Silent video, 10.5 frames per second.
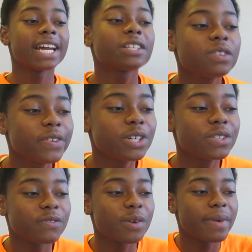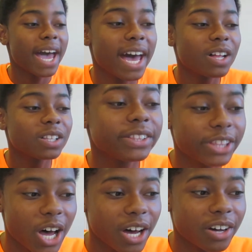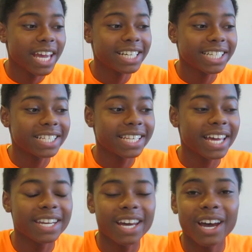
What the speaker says: next review is from L. Love, and she said,